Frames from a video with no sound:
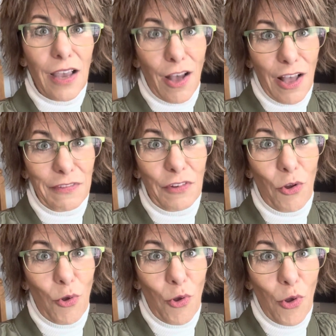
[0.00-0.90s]
off
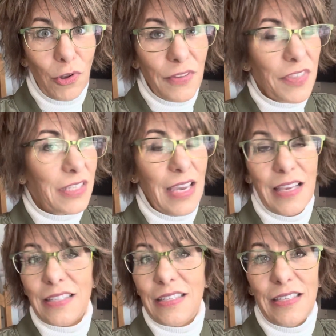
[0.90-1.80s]
all of the
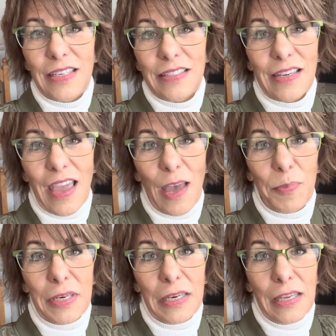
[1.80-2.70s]
tasks that needed to
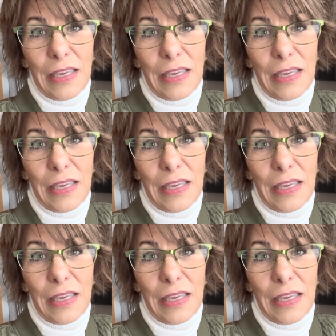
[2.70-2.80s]
happen